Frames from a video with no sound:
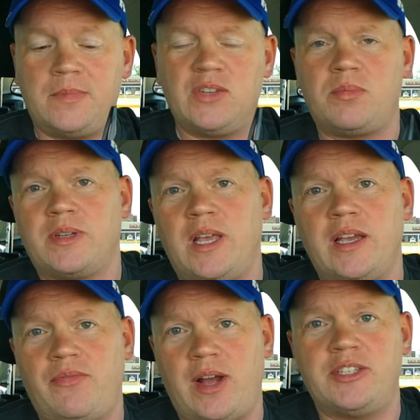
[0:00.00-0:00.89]
it's from
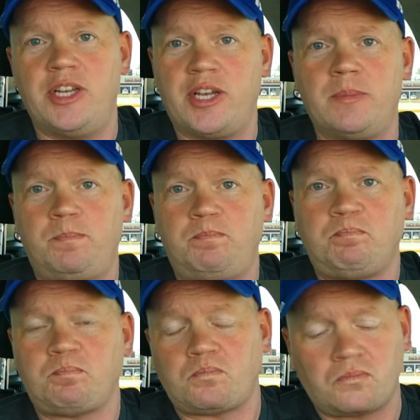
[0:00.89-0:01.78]
Kentucky Fried Chicken.
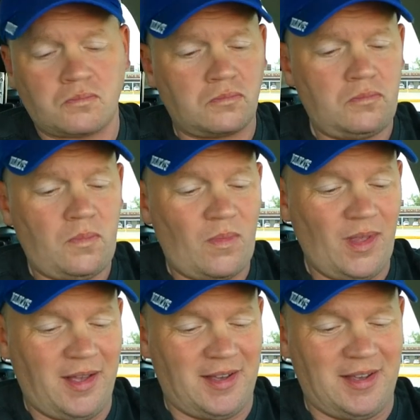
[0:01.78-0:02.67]

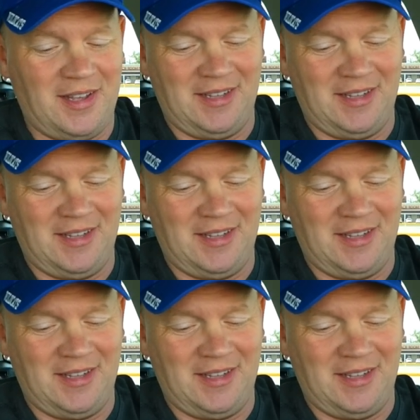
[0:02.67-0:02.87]
Uh,